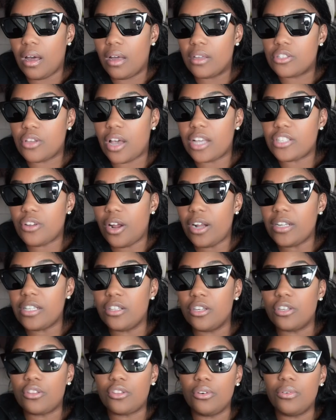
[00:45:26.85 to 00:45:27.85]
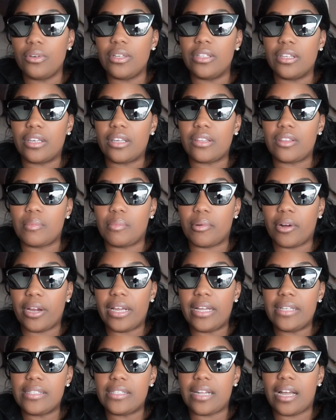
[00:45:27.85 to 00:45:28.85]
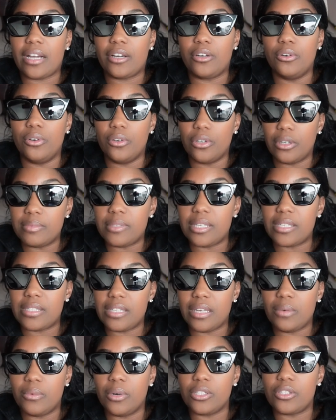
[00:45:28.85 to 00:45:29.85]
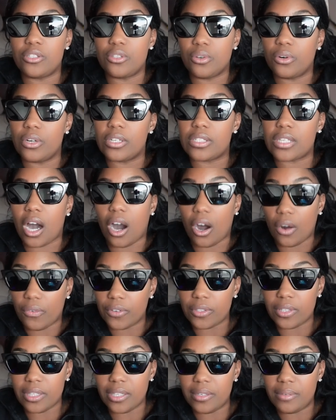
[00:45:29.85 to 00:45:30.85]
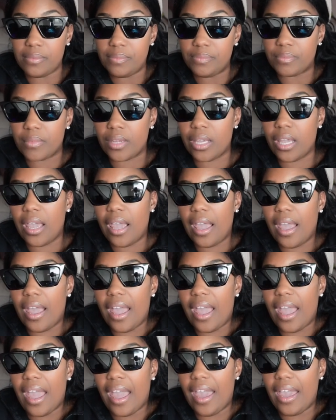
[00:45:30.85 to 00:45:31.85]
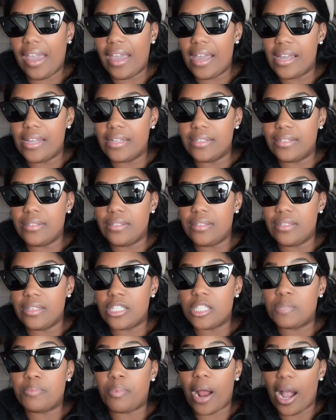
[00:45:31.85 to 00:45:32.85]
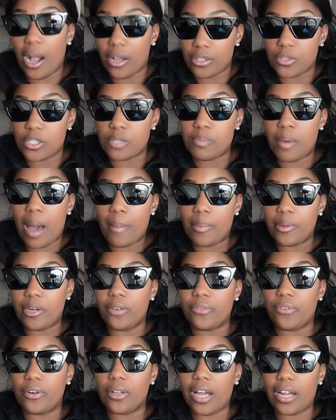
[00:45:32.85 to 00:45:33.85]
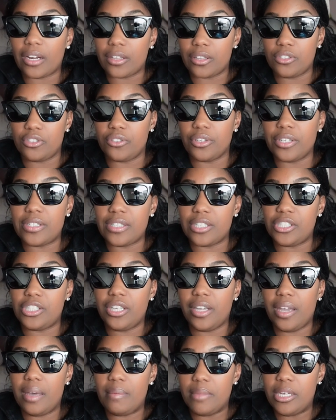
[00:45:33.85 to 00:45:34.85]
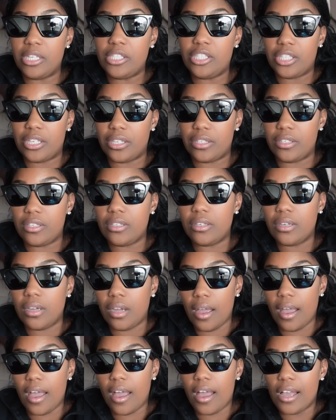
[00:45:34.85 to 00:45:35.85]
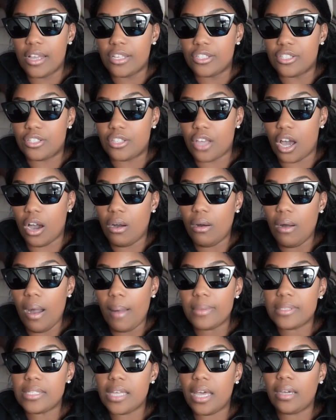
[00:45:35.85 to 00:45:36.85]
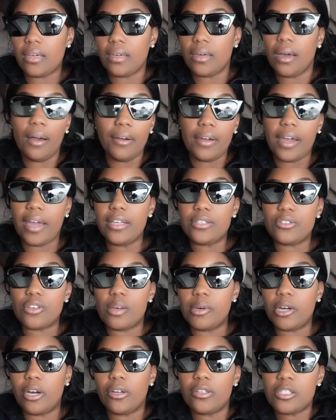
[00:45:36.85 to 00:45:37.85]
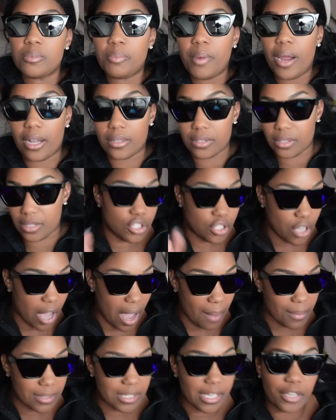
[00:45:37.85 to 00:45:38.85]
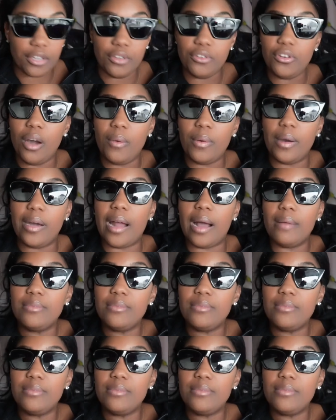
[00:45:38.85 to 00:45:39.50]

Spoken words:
So I started to look through and look at the brands, and I Googled them to see what stores offered them. And Sprouts was popping up for a lot of the drinks that she had mentioned. So I was like, okay, so I'm gonna go to Sprouts. So I was like, you know what?